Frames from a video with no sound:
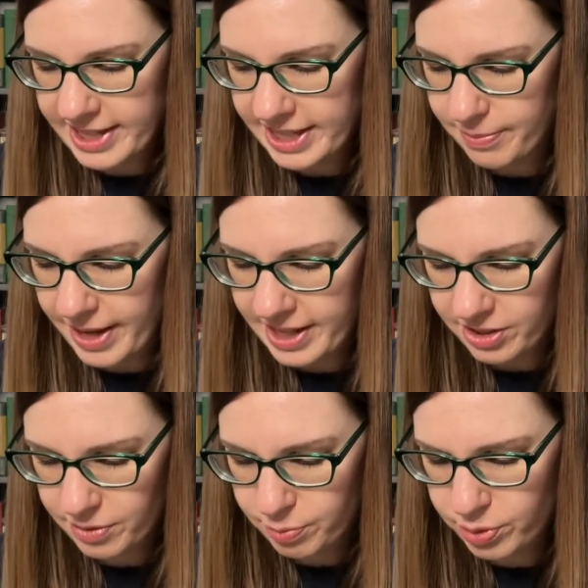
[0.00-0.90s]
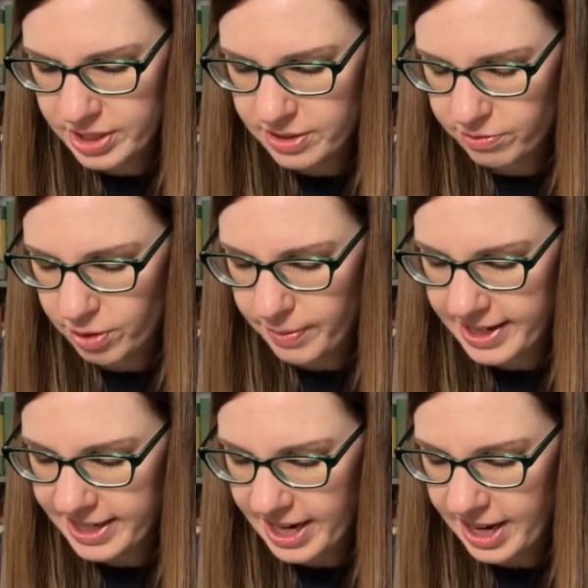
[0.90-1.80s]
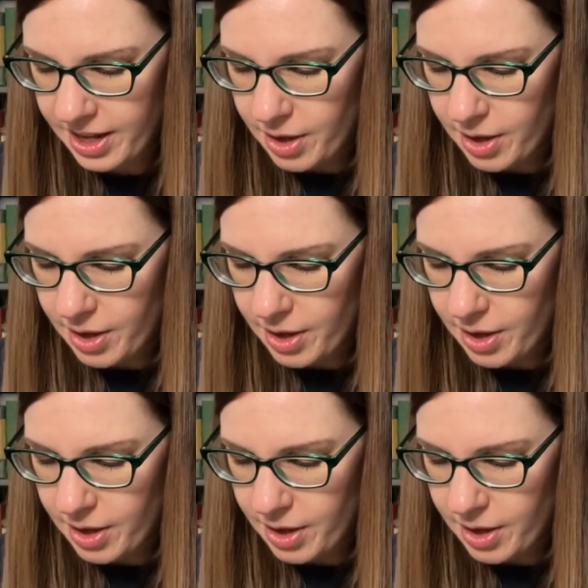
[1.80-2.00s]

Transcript: the Impaler, Prince of Romania,